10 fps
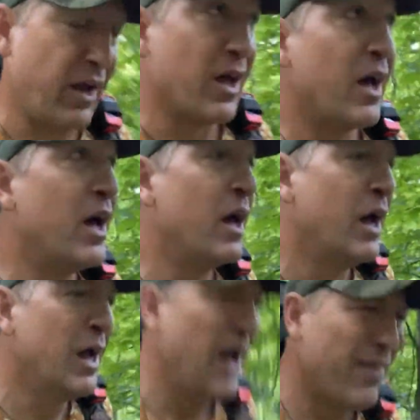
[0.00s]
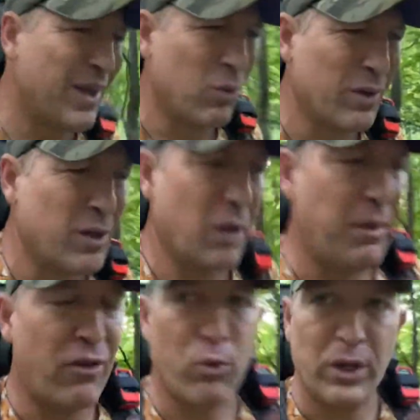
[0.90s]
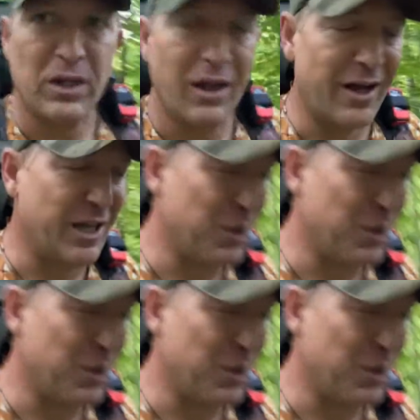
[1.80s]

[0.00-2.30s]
I think it wasn't until about three o'clock this